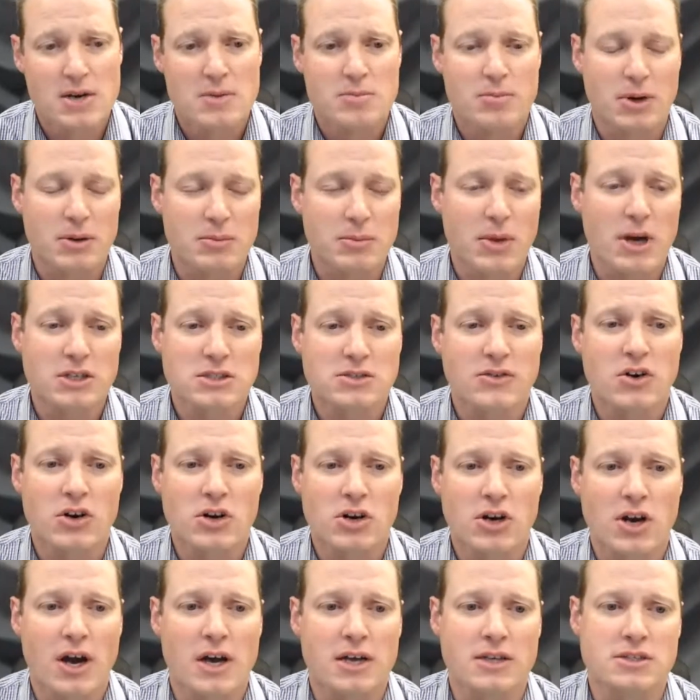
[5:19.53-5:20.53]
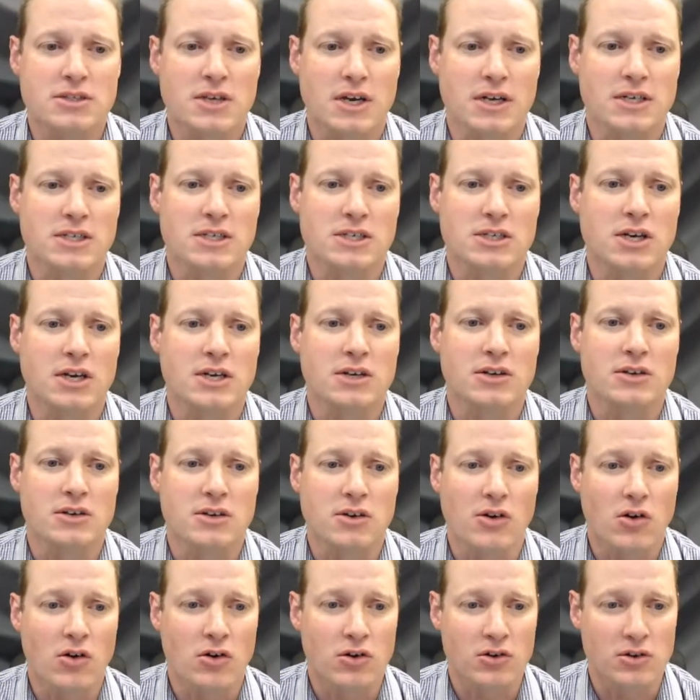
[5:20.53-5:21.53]
But most of our clients actually run
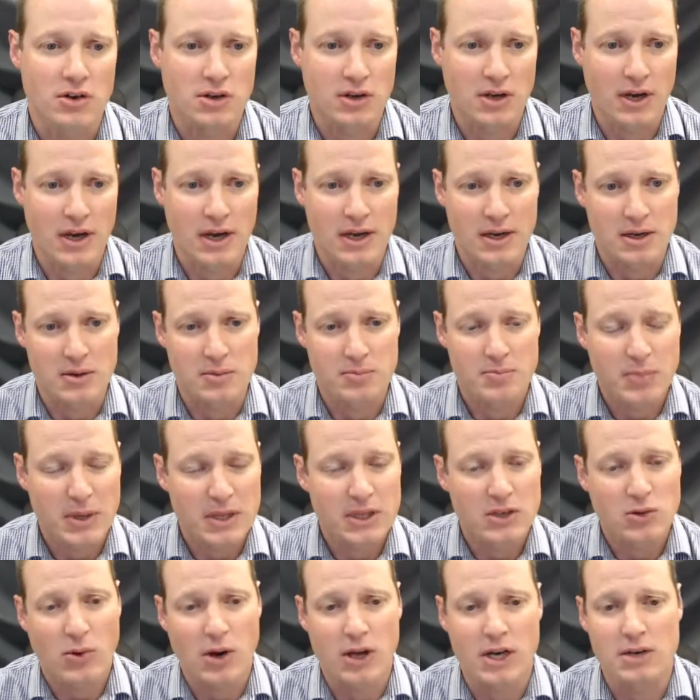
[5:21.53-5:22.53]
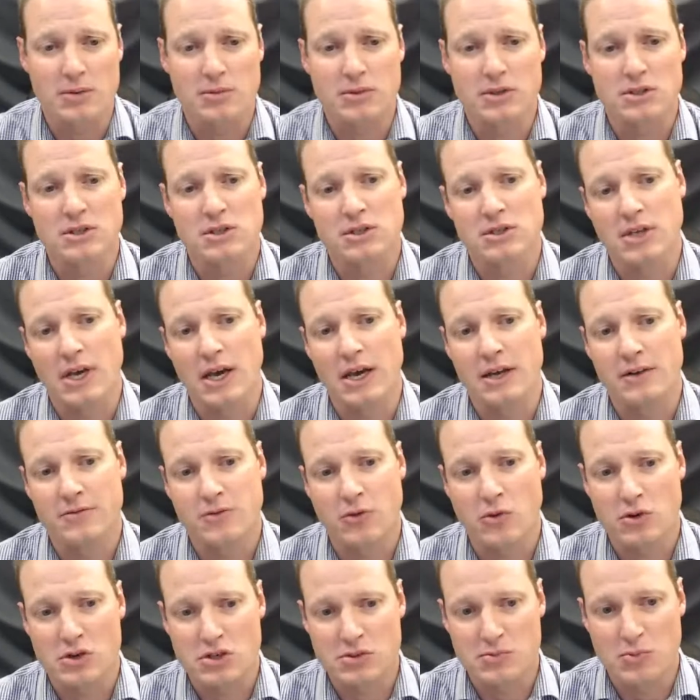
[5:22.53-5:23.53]
on a PTY limited and
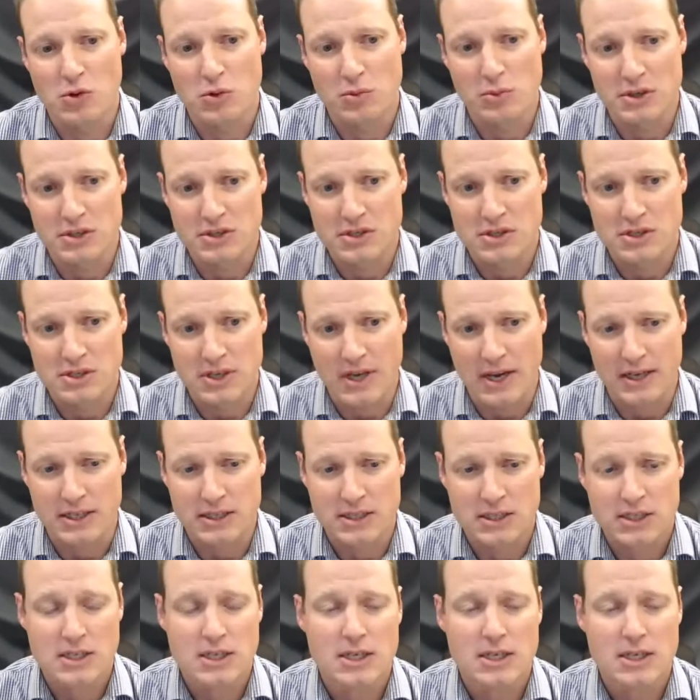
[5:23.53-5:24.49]
for a small business tax.